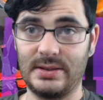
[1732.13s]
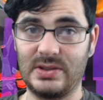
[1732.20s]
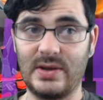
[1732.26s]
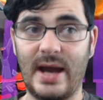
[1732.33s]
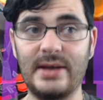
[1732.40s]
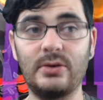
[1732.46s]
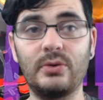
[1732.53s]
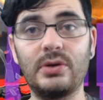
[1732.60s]

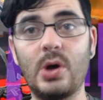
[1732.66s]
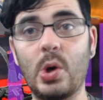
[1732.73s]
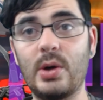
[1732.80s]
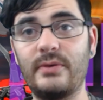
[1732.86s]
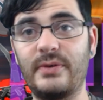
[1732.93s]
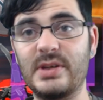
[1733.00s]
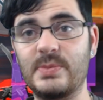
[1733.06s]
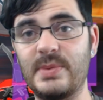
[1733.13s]
So I don't
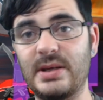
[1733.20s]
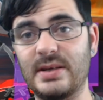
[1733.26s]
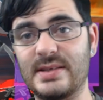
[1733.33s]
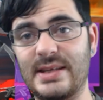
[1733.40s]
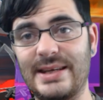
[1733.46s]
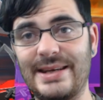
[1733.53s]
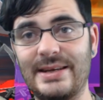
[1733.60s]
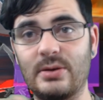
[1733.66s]
know if it's
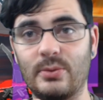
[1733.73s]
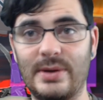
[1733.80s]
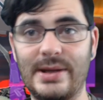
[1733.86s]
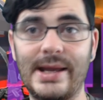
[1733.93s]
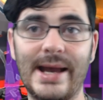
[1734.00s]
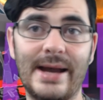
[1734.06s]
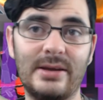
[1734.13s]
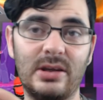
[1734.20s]
because they need to
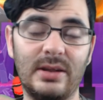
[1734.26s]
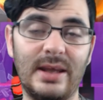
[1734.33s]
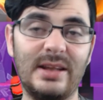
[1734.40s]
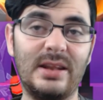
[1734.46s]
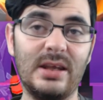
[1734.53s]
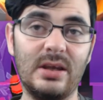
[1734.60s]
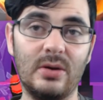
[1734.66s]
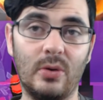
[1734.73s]

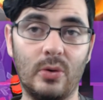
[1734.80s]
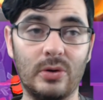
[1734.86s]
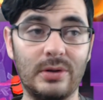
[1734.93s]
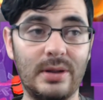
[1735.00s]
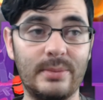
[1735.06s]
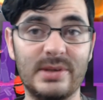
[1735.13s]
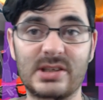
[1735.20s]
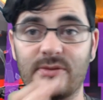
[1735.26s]
recalculate the ore
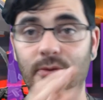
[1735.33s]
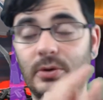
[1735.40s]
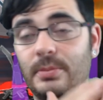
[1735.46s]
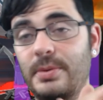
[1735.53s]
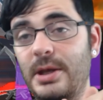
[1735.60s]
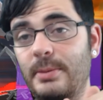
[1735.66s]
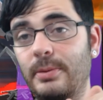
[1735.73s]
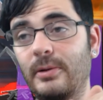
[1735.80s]
limits for
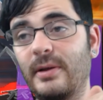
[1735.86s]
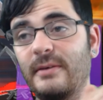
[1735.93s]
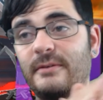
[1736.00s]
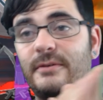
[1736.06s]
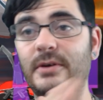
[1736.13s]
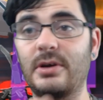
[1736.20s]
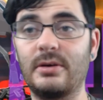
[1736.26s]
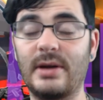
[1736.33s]
people and
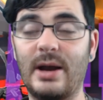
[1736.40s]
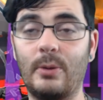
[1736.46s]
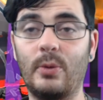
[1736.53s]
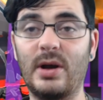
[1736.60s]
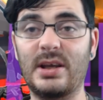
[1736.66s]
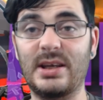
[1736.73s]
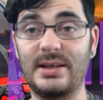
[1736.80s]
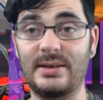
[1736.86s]
figure out
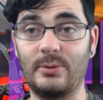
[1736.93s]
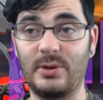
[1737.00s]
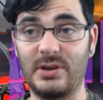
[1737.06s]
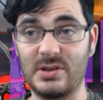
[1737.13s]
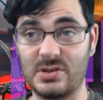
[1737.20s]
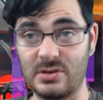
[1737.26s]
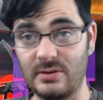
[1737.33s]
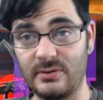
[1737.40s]
what
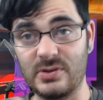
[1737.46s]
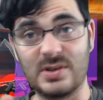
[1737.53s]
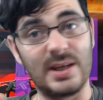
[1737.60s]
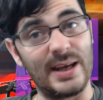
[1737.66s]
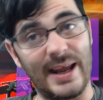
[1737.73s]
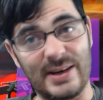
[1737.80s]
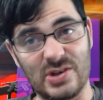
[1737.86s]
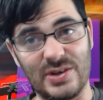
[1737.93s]
the servers
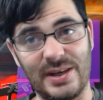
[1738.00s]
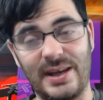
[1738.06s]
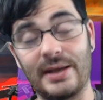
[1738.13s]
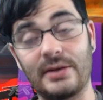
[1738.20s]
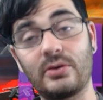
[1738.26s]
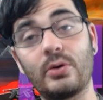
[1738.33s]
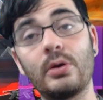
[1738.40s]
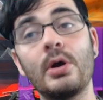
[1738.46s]
can actually
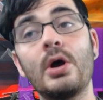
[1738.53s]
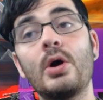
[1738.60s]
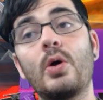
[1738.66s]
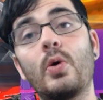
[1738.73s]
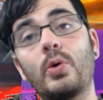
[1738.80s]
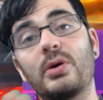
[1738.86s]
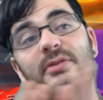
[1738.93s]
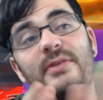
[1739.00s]
handle,
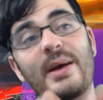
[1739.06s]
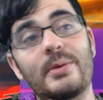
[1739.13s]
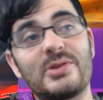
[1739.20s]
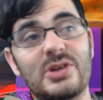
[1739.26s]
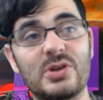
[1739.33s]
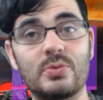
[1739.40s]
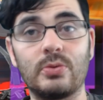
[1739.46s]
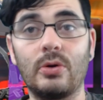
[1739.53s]
or if that
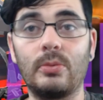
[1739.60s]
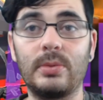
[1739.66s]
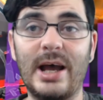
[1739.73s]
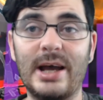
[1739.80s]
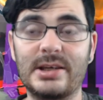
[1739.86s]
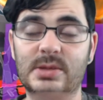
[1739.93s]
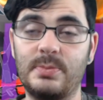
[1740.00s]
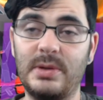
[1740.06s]
was just
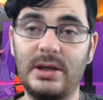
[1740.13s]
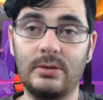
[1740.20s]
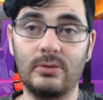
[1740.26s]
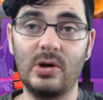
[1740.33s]
Roblox being